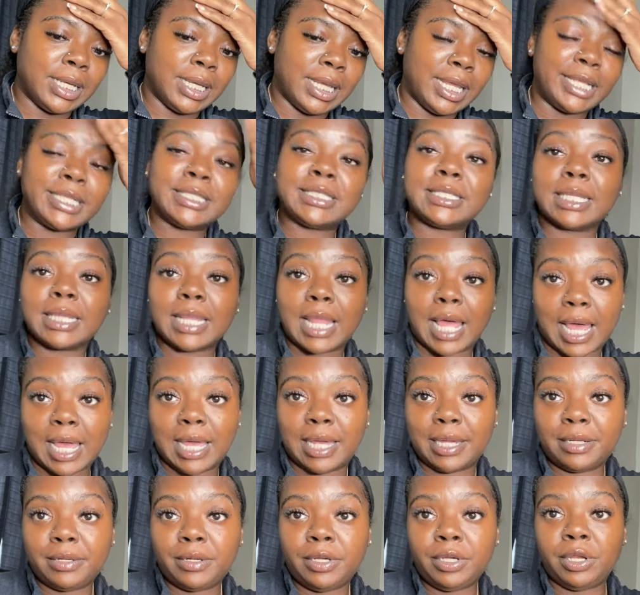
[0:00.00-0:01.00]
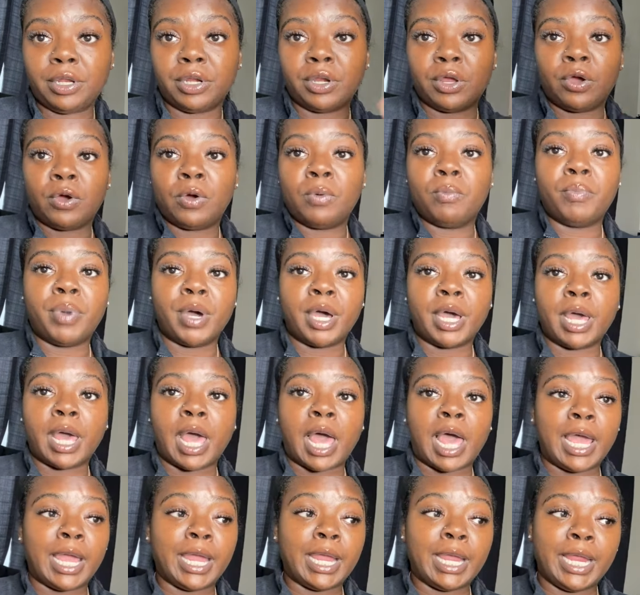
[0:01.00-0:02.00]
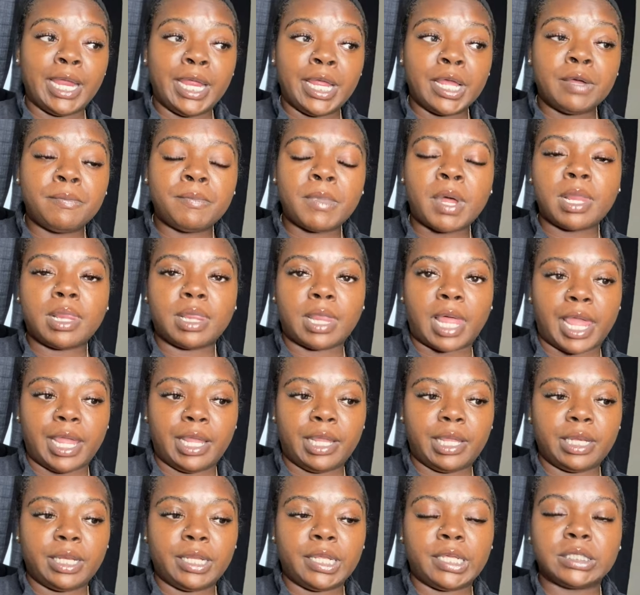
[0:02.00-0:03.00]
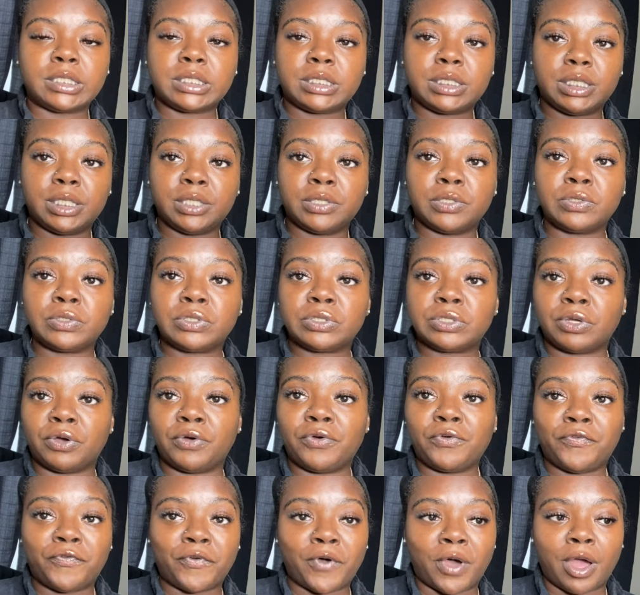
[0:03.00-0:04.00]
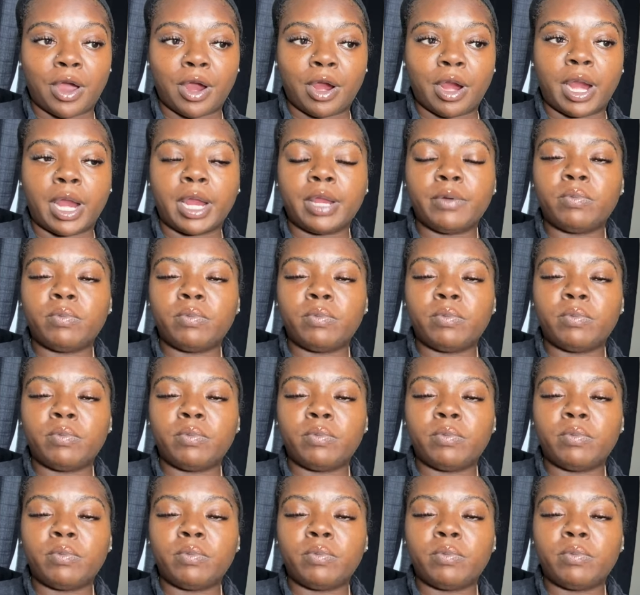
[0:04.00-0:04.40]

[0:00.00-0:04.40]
it's a lot, you know, but I am liking it still so far.